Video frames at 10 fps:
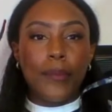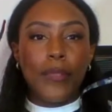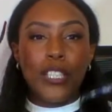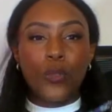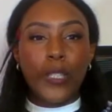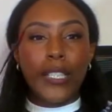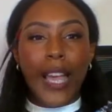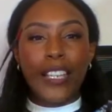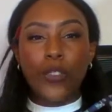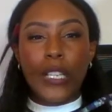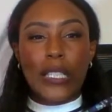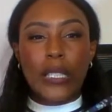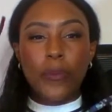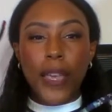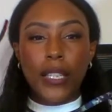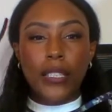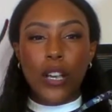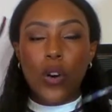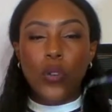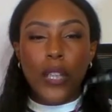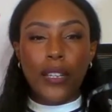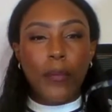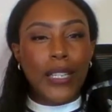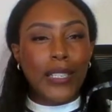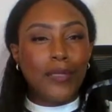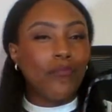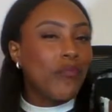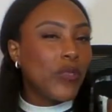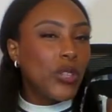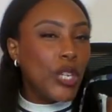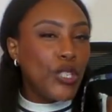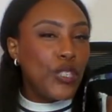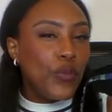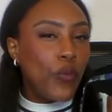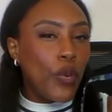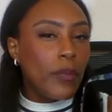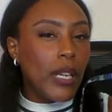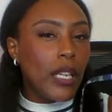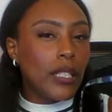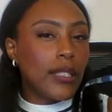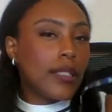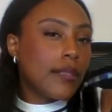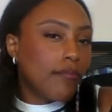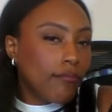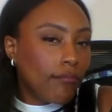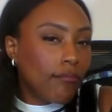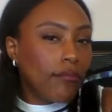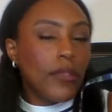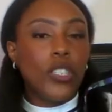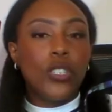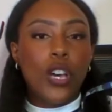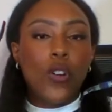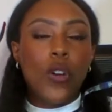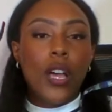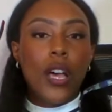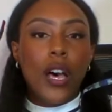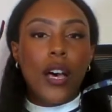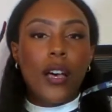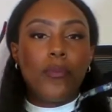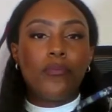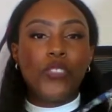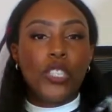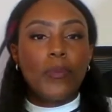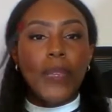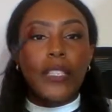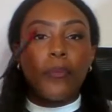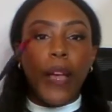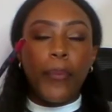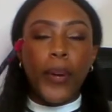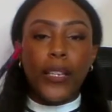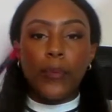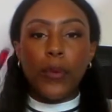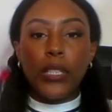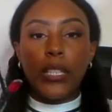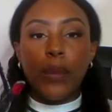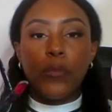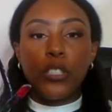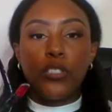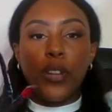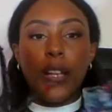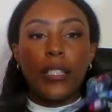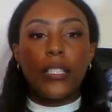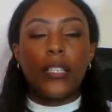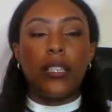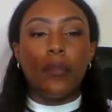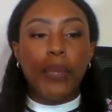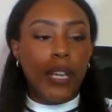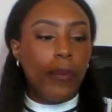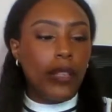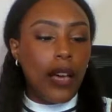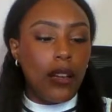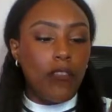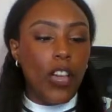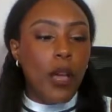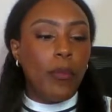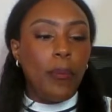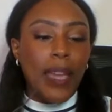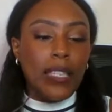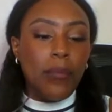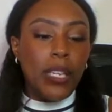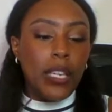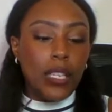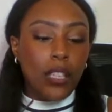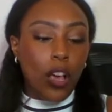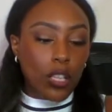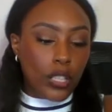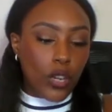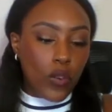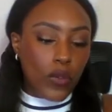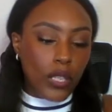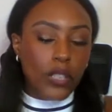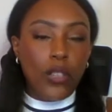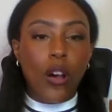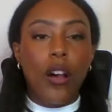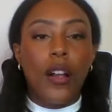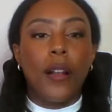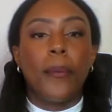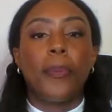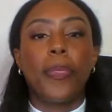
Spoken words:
This one, I don't expect a whole lot of money, 30 to 40 bucks, you know, just meets my price point that I'm really trying to pick up a lot of, but mainly because also these are